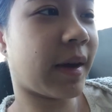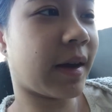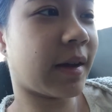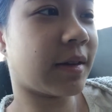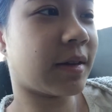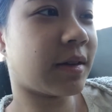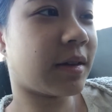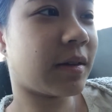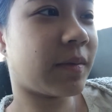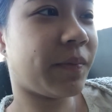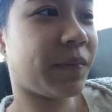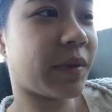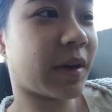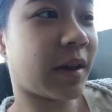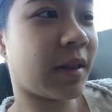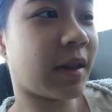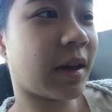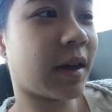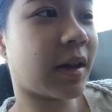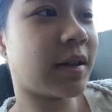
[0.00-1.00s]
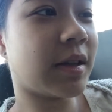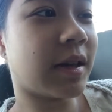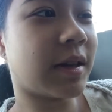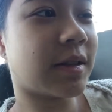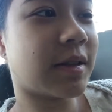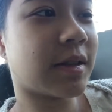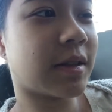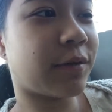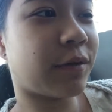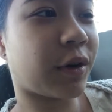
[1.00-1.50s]
and I think
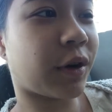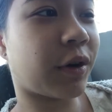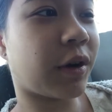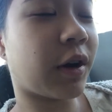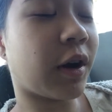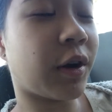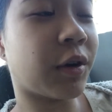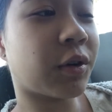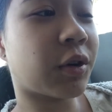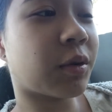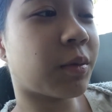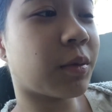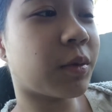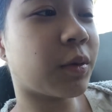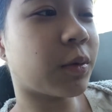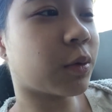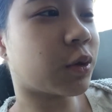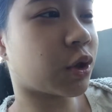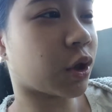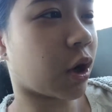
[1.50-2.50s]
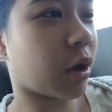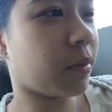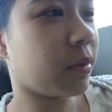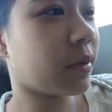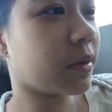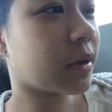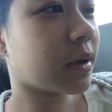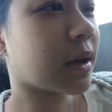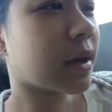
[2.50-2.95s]
it's a very honorable job